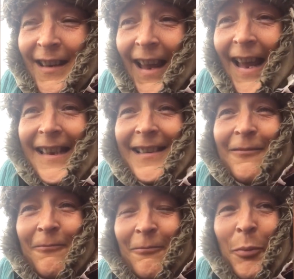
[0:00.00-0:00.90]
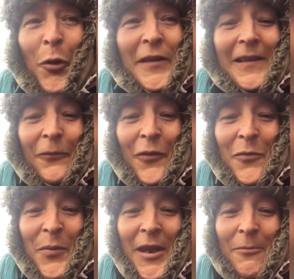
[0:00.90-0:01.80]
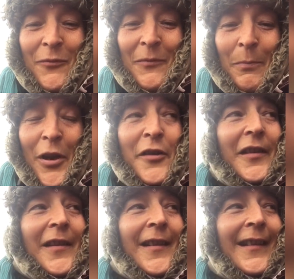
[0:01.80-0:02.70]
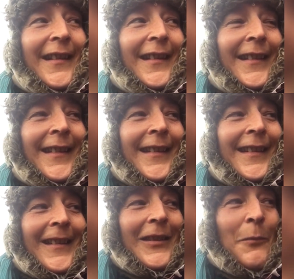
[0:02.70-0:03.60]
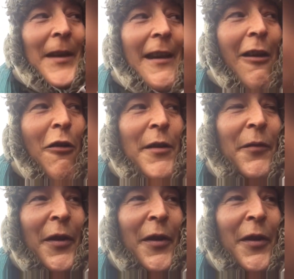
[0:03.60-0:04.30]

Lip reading: 8 pints of other people's blood to be alive.